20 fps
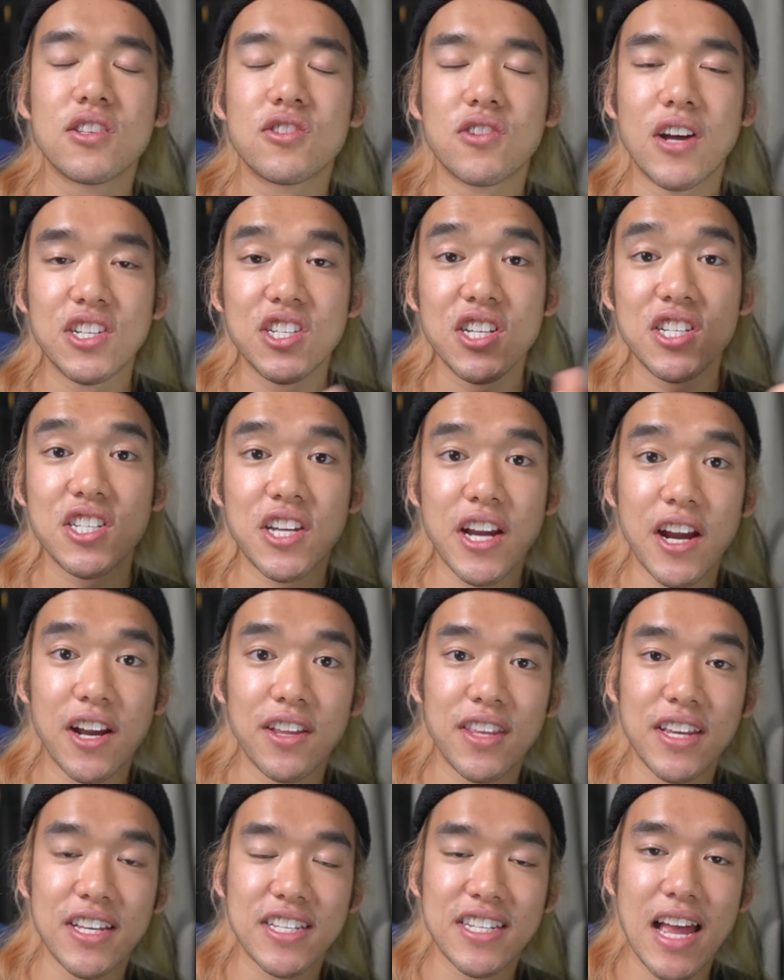So I just
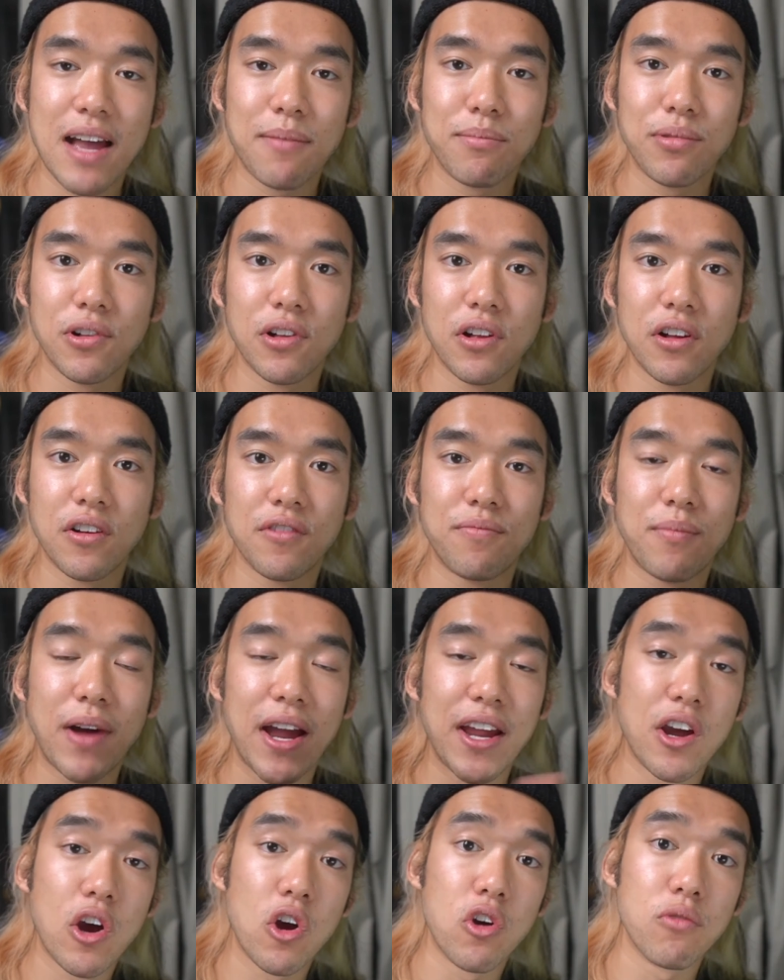shared the example of
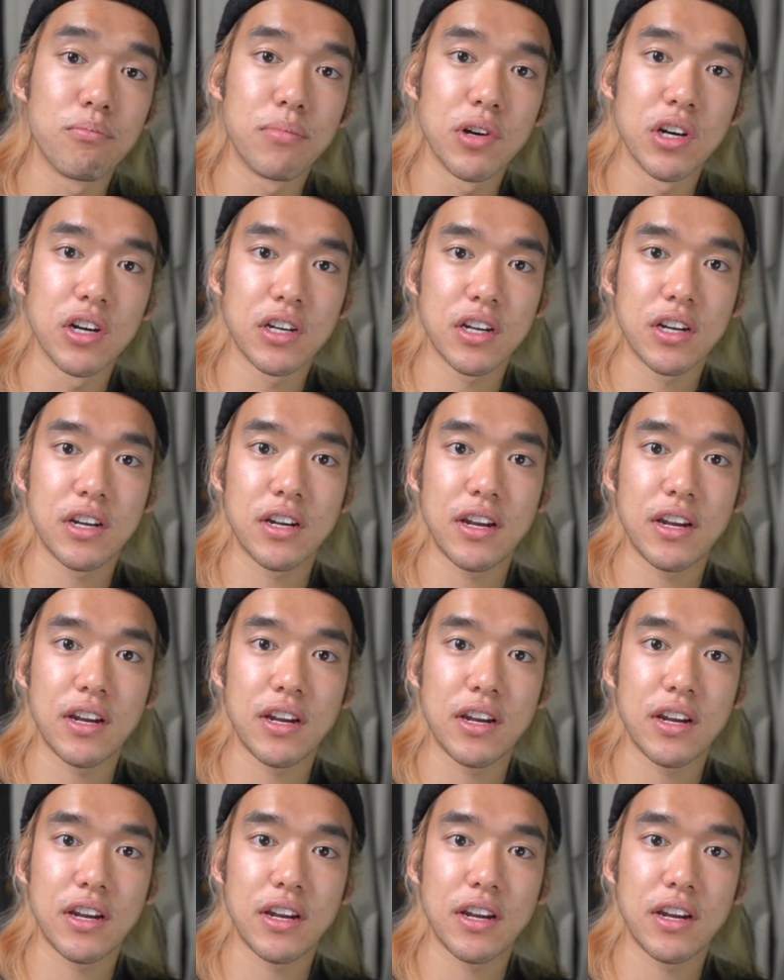my own book